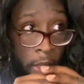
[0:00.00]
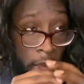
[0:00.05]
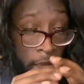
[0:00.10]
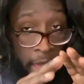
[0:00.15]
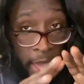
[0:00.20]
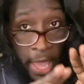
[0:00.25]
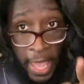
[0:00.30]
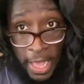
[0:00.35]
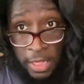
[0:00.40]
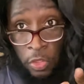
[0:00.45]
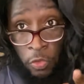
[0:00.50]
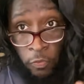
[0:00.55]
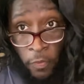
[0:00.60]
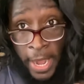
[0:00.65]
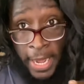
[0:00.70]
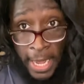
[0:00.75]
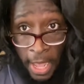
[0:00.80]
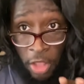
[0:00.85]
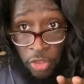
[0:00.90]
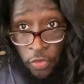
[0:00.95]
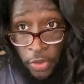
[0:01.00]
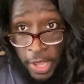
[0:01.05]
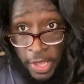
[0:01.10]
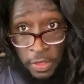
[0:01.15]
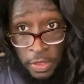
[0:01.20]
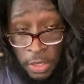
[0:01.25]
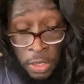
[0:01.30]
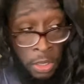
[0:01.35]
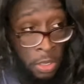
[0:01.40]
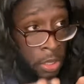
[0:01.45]
As of right now,
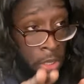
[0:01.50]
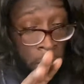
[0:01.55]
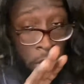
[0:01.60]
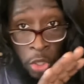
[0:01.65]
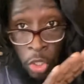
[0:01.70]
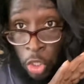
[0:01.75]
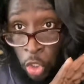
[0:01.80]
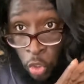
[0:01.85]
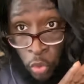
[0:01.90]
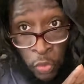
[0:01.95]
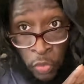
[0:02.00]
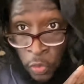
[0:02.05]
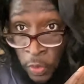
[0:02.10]
Tracy, you're just gonna